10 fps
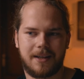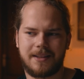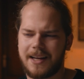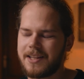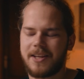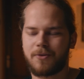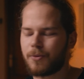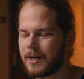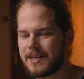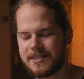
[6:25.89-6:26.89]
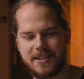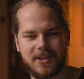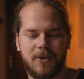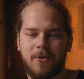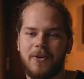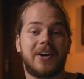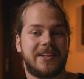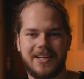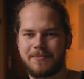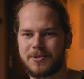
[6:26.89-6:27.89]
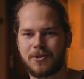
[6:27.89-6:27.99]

Nothing crazy or a deep